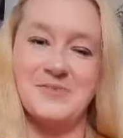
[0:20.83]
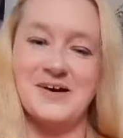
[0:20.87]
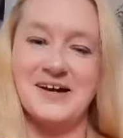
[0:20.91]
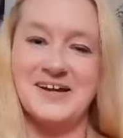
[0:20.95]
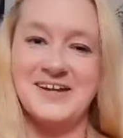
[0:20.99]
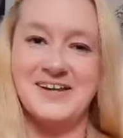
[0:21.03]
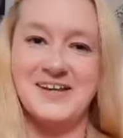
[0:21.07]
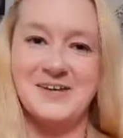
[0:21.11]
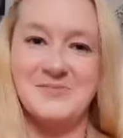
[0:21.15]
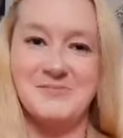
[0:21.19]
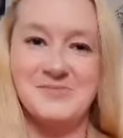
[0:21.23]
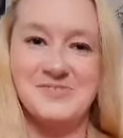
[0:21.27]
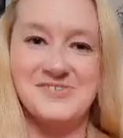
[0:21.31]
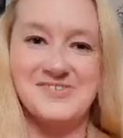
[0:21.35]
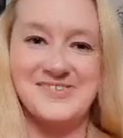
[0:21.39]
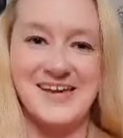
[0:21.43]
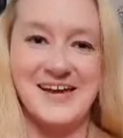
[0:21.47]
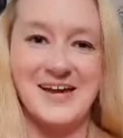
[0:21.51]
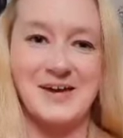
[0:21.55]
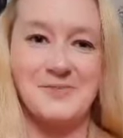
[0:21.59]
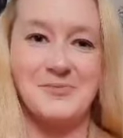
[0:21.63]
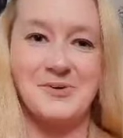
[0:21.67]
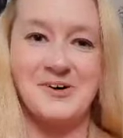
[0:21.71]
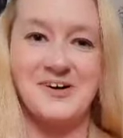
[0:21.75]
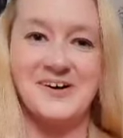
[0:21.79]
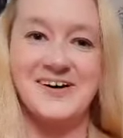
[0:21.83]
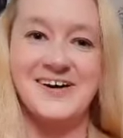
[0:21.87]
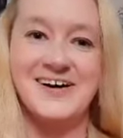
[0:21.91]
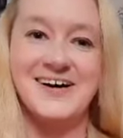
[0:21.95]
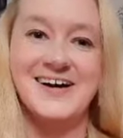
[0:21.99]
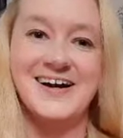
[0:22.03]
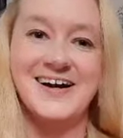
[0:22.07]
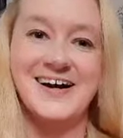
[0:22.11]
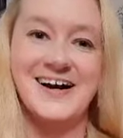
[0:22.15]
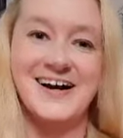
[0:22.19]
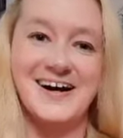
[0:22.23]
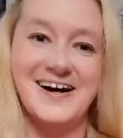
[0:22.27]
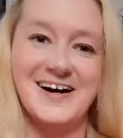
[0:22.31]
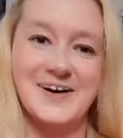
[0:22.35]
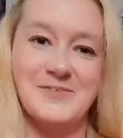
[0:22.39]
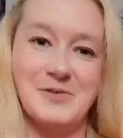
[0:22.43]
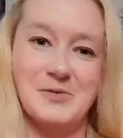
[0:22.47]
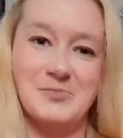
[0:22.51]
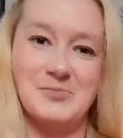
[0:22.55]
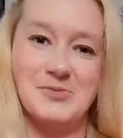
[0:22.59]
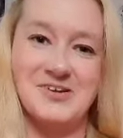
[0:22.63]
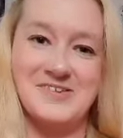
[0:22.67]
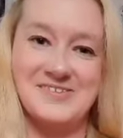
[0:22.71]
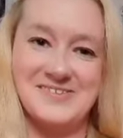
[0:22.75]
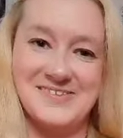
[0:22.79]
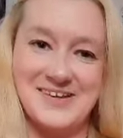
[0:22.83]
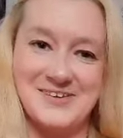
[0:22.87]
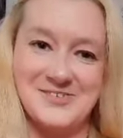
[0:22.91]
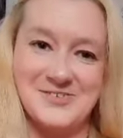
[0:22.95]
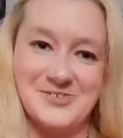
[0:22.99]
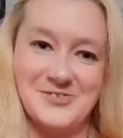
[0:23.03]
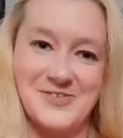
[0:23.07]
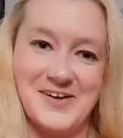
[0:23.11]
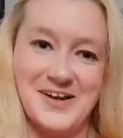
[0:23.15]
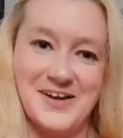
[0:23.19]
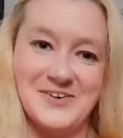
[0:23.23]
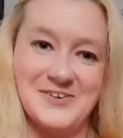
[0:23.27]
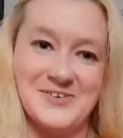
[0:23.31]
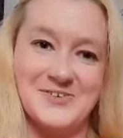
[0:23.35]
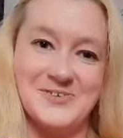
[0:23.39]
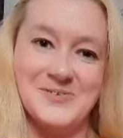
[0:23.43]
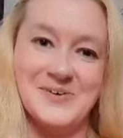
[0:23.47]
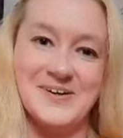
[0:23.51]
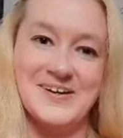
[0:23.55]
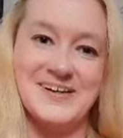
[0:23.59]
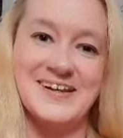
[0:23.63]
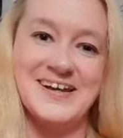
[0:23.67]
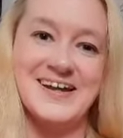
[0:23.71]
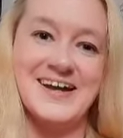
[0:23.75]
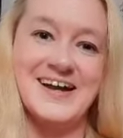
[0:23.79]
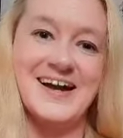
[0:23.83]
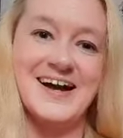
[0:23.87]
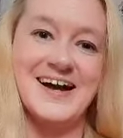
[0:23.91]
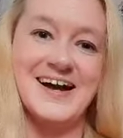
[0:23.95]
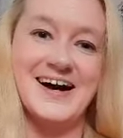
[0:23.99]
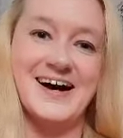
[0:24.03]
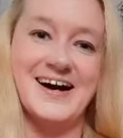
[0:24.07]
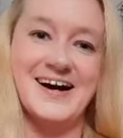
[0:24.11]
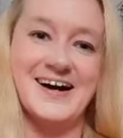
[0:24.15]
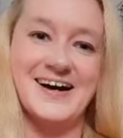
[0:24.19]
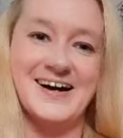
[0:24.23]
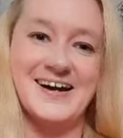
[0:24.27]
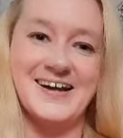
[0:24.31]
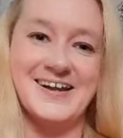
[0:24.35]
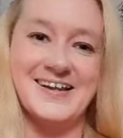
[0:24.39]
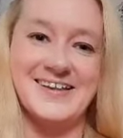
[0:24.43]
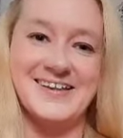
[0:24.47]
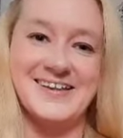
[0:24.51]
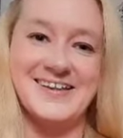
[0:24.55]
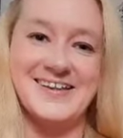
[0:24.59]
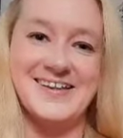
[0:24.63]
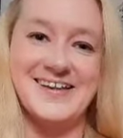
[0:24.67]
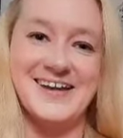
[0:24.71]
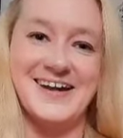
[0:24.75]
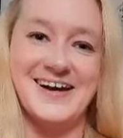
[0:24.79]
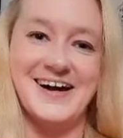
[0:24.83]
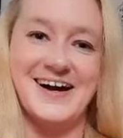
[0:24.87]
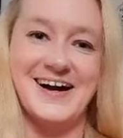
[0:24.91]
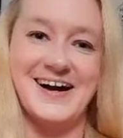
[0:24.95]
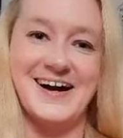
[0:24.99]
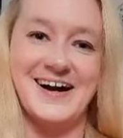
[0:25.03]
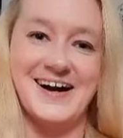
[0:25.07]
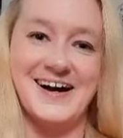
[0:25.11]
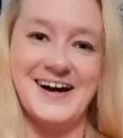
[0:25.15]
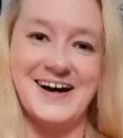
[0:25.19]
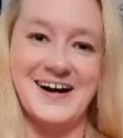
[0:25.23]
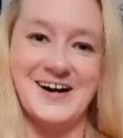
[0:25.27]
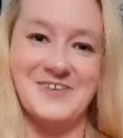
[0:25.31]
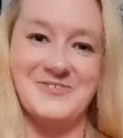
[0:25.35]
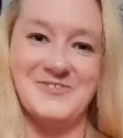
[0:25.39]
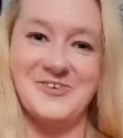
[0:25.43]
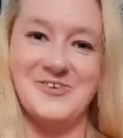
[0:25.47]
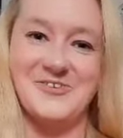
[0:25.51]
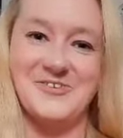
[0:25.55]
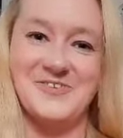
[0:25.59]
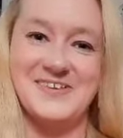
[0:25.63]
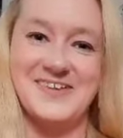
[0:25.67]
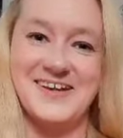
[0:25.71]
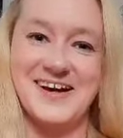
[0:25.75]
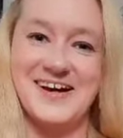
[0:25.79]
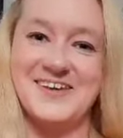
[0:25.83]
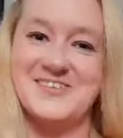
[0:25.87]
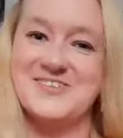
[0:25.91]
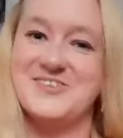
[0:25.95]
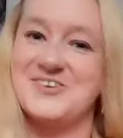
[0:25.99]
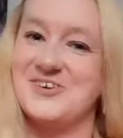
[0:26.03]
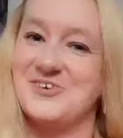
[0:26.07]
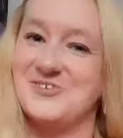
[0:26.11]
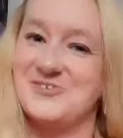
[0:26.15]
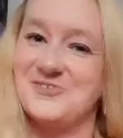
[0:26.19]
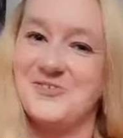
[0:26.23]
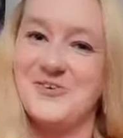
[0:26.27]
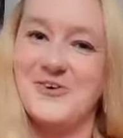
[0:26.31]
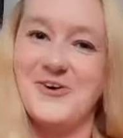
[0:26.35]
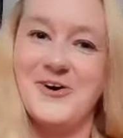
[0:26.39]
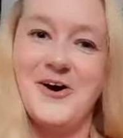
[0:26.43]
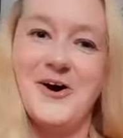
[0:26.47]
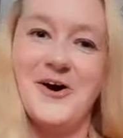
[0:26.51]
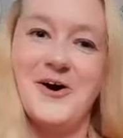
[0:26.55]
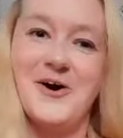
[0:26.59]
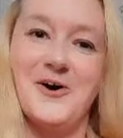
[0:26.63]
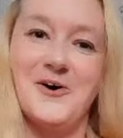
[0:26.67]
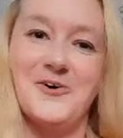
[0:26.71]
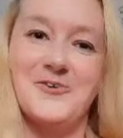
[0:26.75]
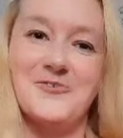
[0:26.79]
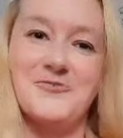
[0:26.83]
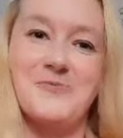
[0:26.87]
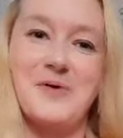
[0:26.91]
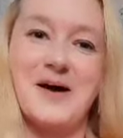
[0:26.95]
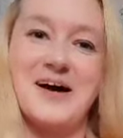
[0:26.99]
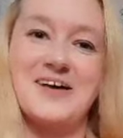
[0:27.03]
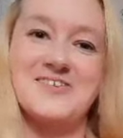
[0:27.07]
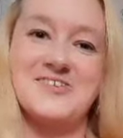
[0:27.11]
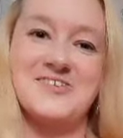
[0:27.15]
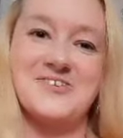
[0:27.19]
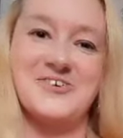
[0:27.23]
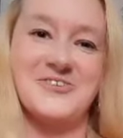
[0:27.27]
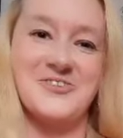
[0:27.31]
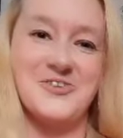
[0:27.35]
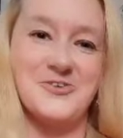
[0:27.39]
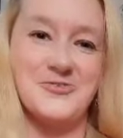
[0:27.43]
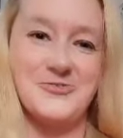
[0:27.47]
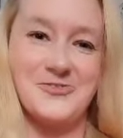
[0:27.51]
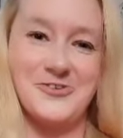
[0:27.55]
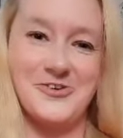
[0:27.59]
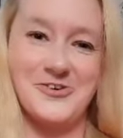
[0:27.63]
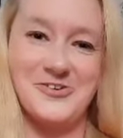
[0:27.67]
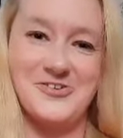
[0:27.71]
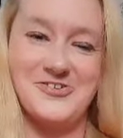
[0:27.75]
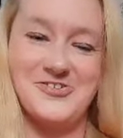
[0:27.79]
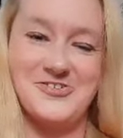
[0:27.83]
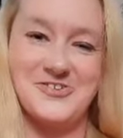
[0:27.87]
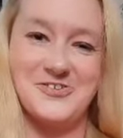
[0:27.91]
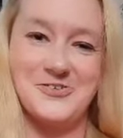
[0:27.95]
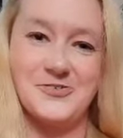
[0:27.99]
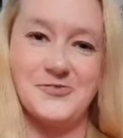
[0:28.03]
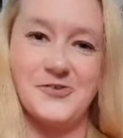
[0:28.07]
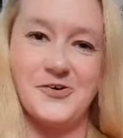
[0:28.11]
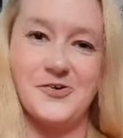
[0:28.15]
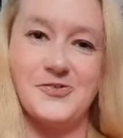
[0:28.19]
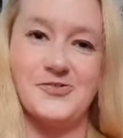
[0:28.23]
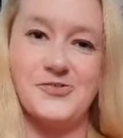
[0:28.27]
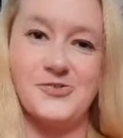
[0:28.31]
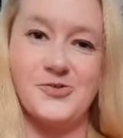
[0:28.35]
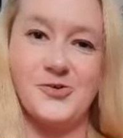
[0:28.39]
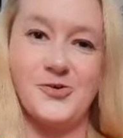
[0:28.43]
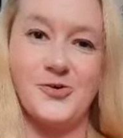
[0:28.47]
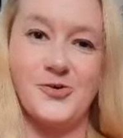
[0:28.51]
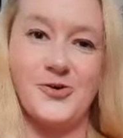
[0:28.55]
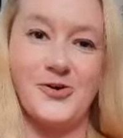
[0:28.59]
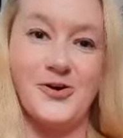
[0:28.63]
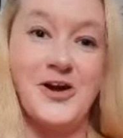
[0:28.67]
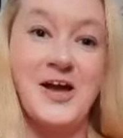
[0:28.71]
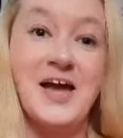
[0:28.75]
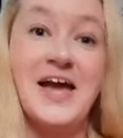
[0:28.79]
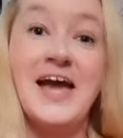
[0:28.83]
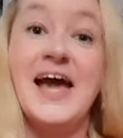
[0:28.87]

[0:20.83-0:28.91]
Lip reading: My name's Emma, I'm a priestess of Cerridwen, and I've got the task of passing on the first song.